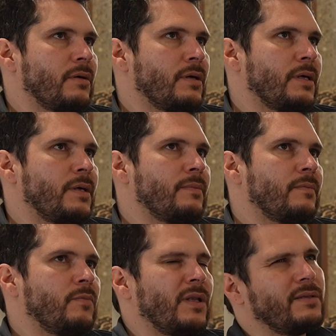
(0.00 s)

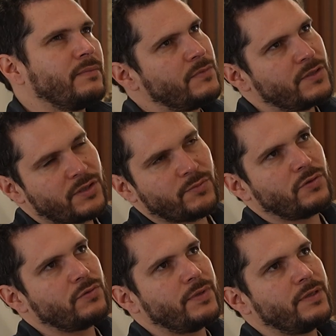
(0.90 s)
some
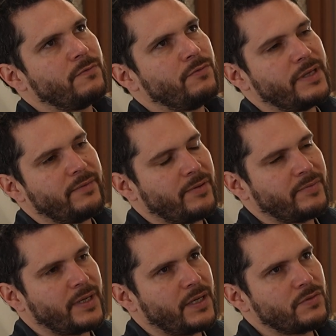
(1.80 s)
tools we fully develop
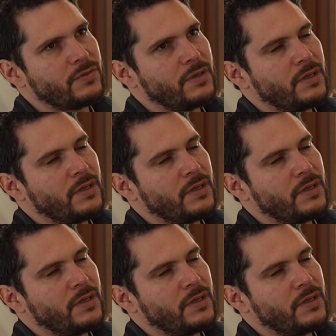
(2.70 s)
in-house,